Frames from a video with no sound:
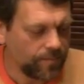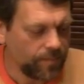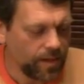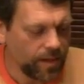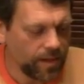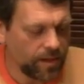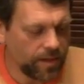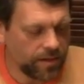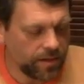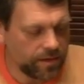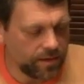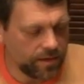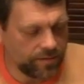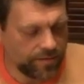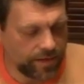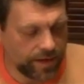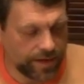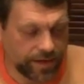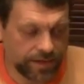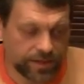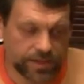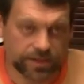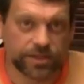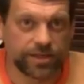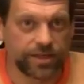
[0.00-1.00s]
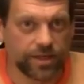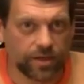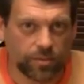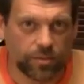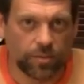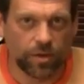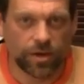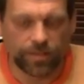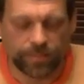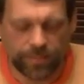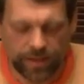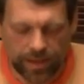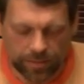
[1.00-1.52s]
If I can just get
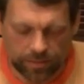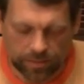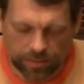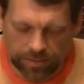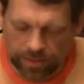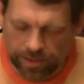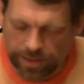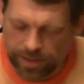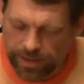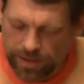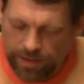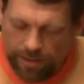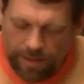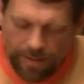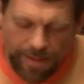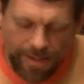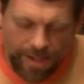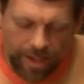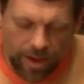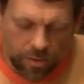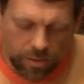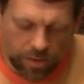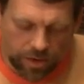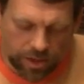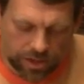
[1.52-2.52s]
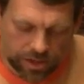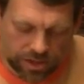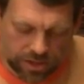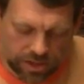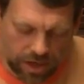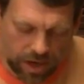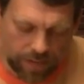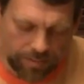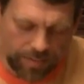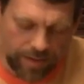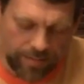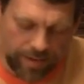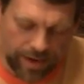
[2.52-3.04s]
one paper plate. We're going to
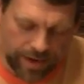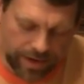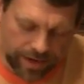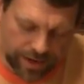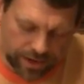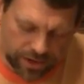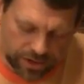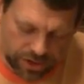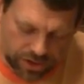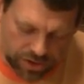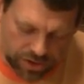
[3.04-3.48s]
start by making a